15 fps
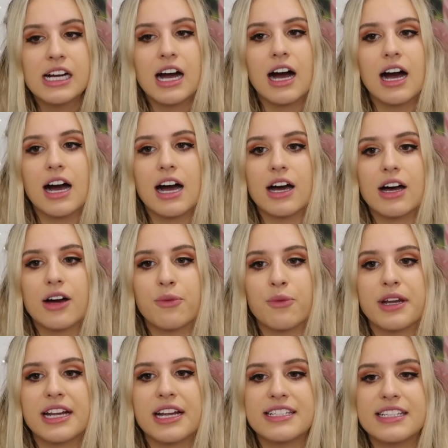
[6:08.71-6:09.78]
What
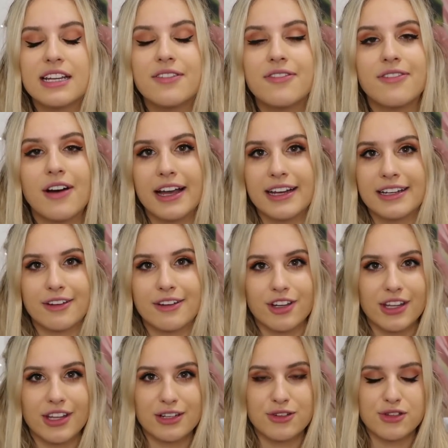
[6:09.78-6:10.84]
I did find
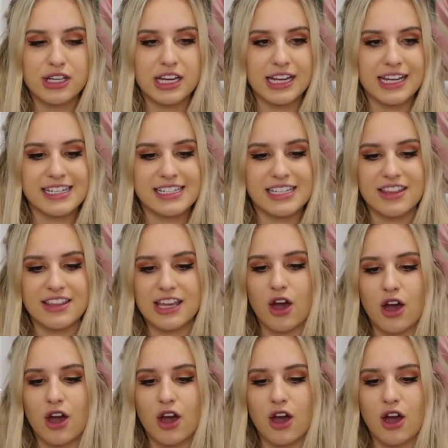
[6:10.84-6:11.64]
really interesting is the